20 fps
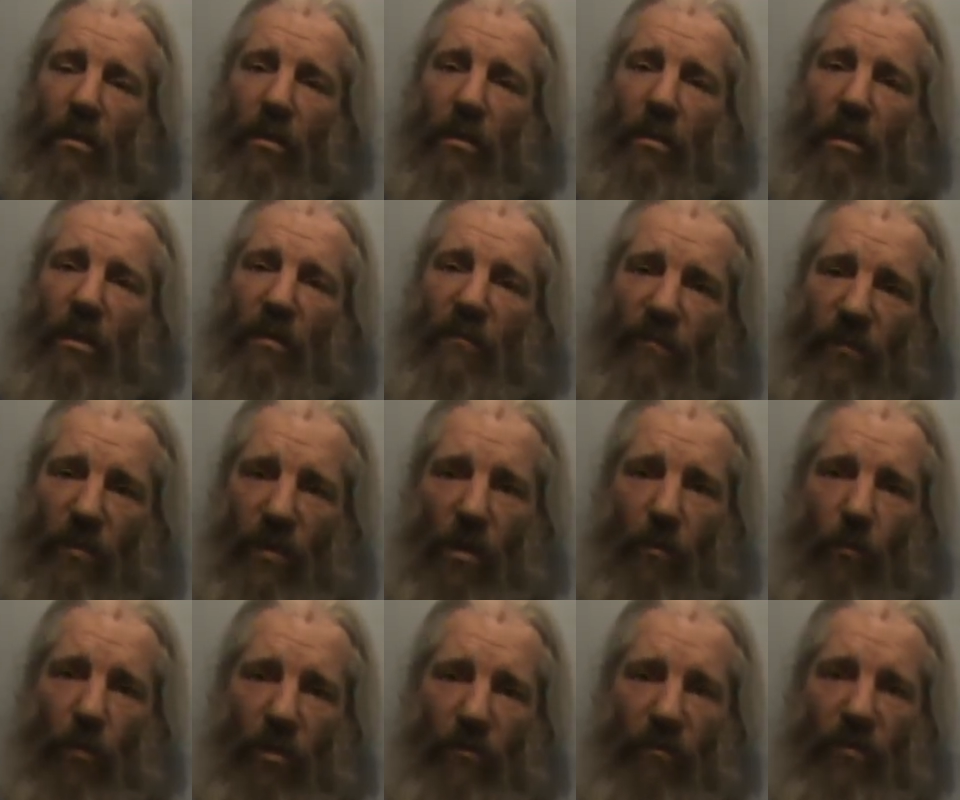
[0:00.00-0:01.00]
If you don't
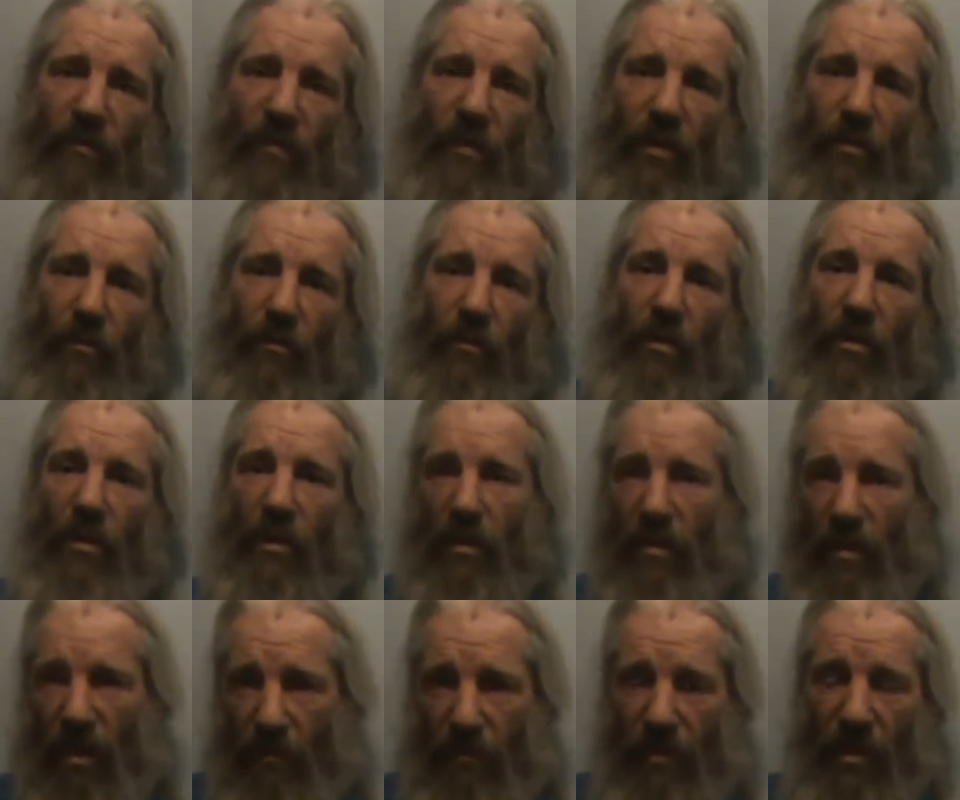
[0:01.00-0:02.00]
want a review,
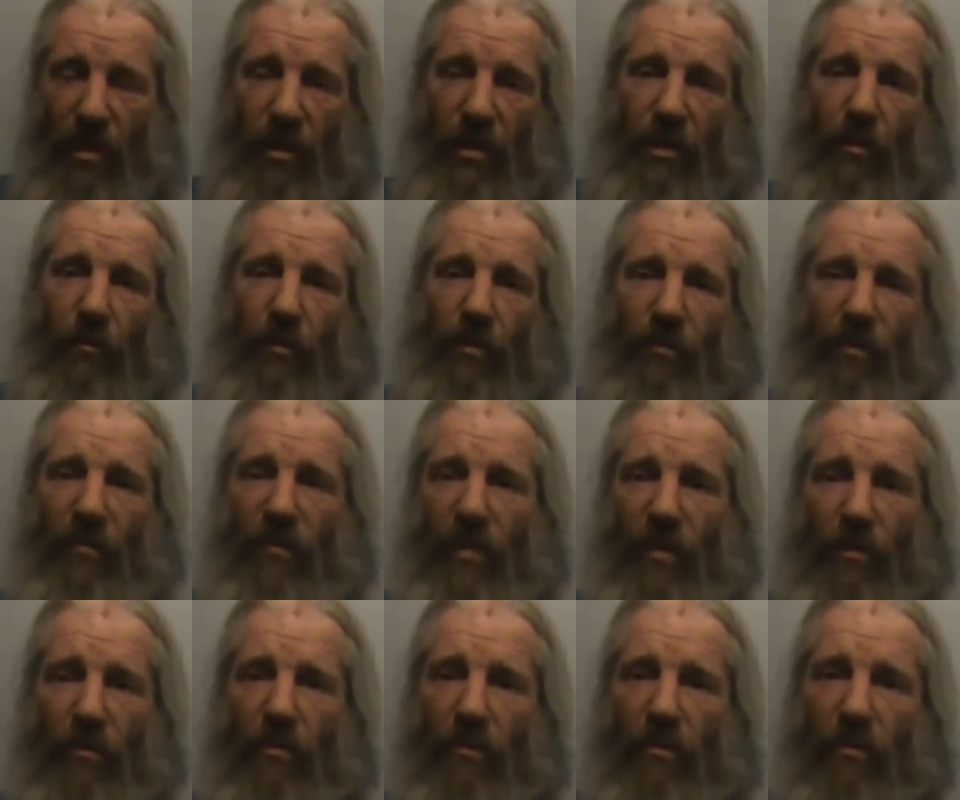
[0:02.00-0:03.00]
let me know you don't want a
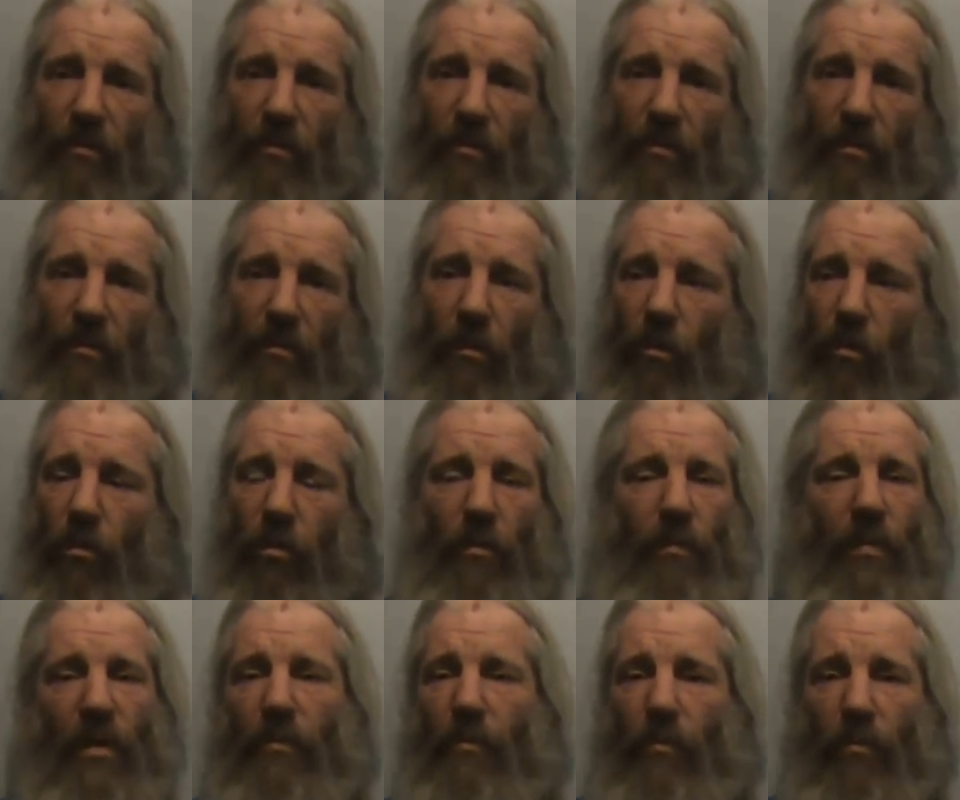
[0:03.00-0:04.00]
review. Not all the
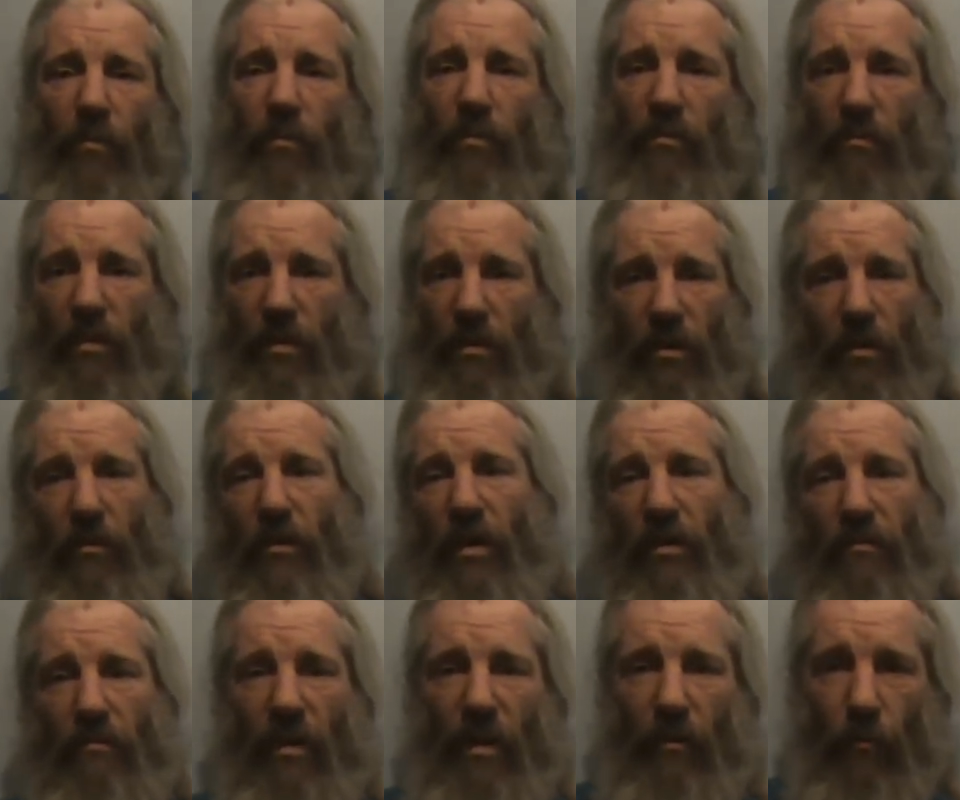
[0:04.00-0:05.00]
people can do it.
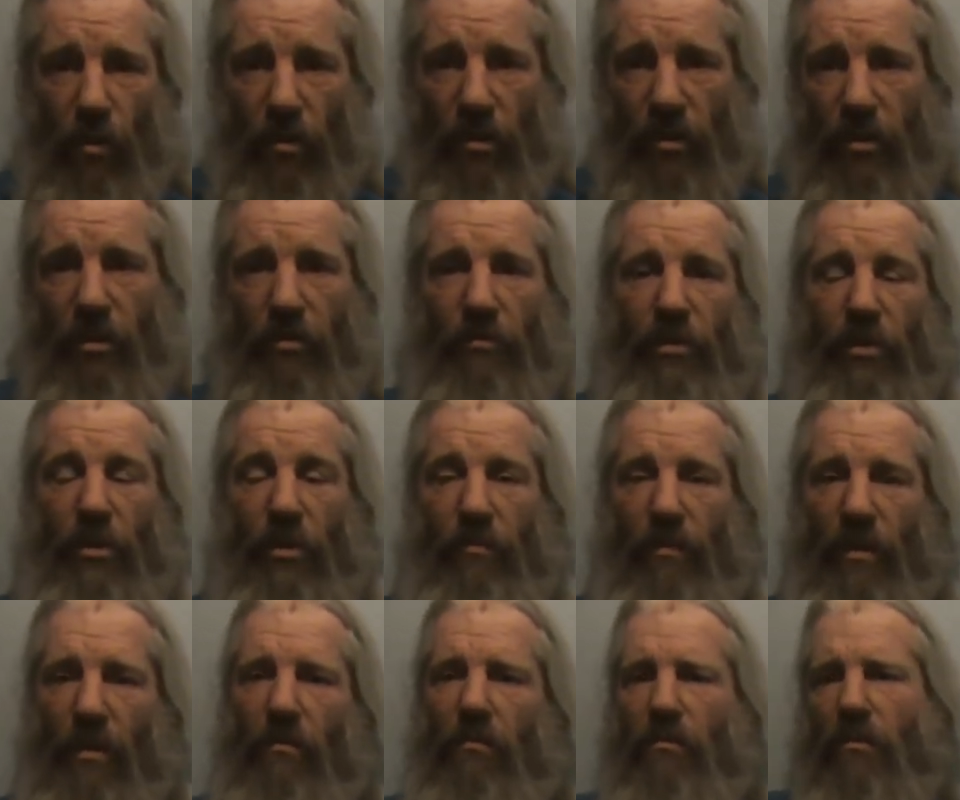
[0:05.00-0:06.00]
They watch YouTube,
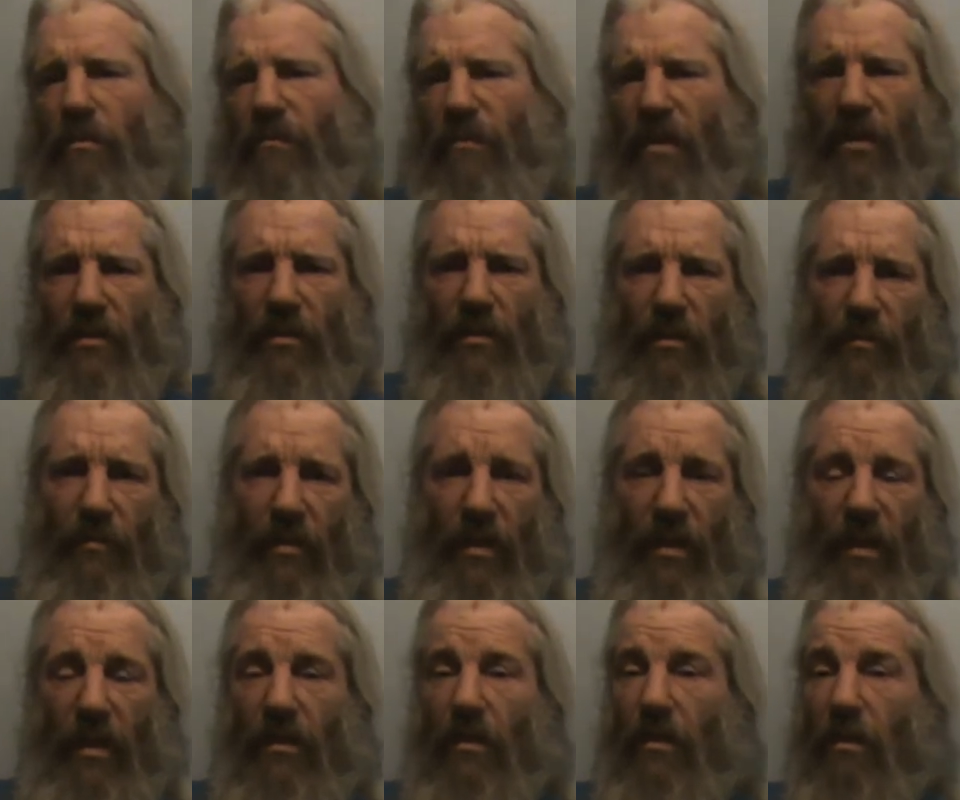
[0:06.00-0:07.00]
go, oh, I fancy some of
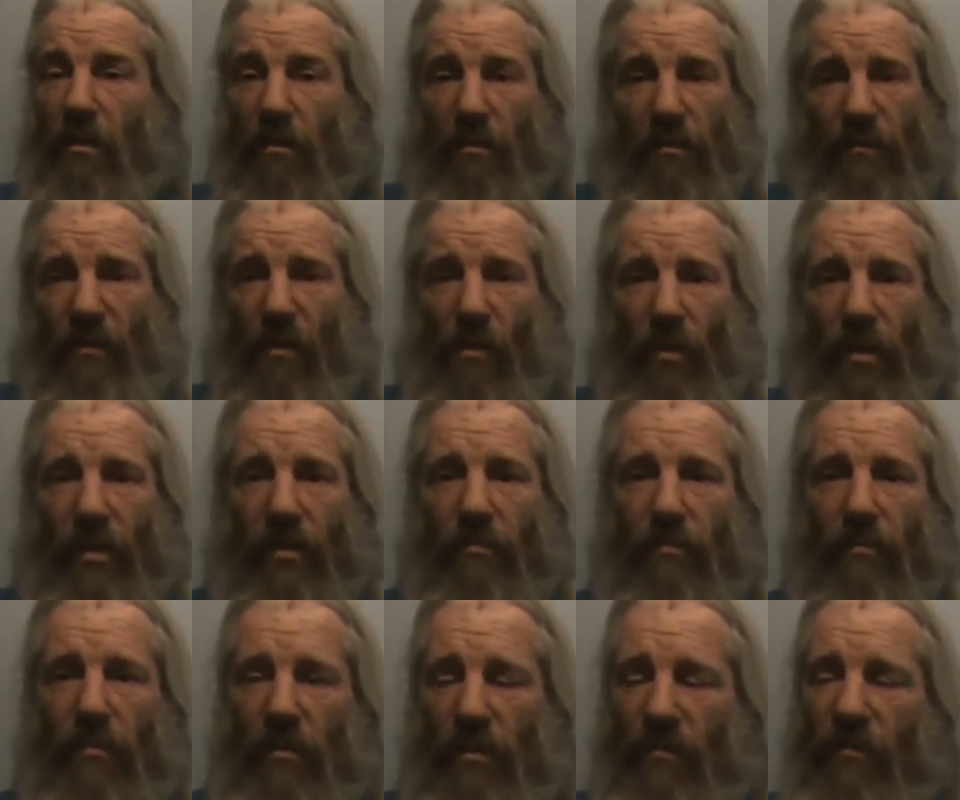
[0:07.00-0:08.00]
that. Fine.
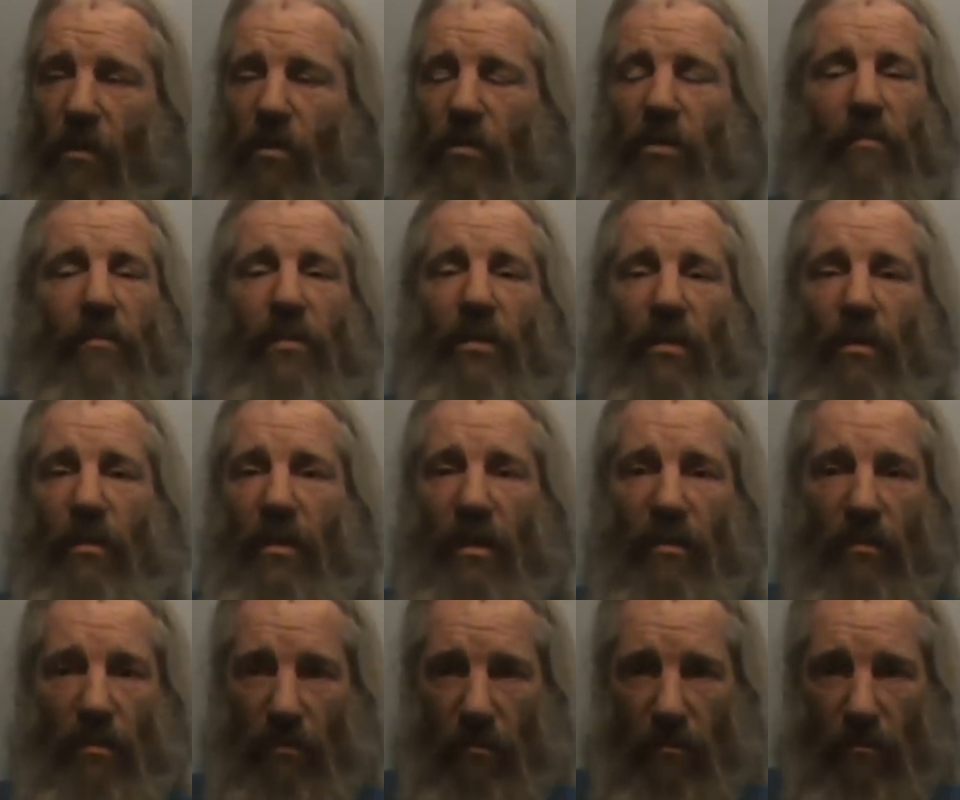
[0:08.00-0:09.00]
As far as I'm concerned,
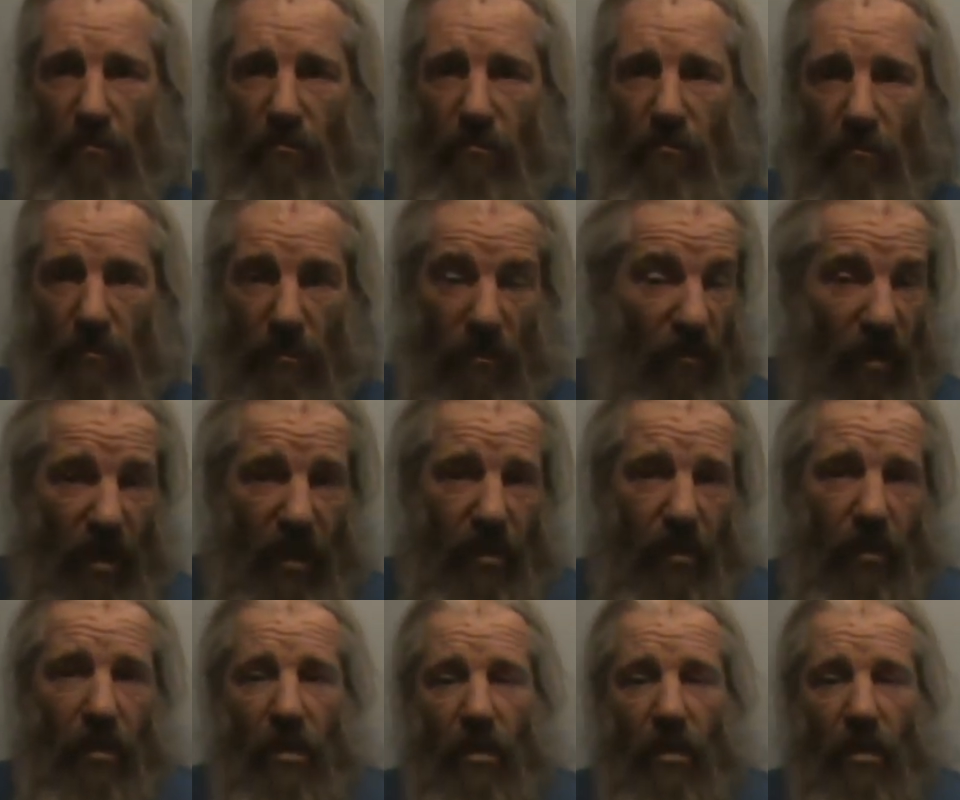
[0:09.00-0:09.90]
that's great.